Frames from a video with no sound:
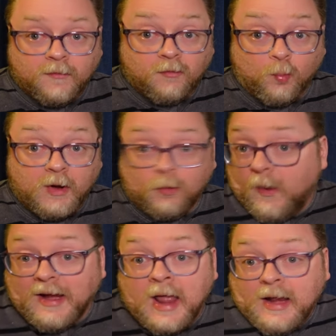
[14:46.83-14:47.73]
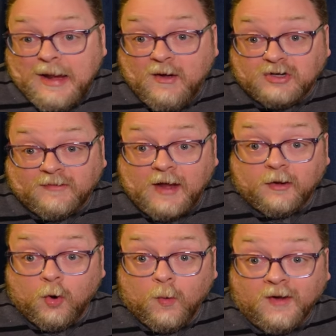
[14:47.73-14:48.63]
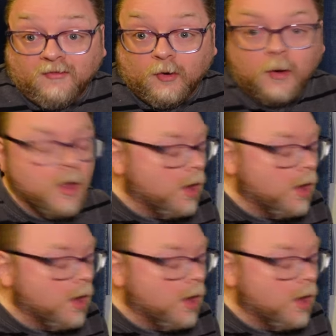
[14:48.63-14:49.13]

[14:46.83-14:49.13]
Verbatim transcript: this weird way, now I just kind of don't want to.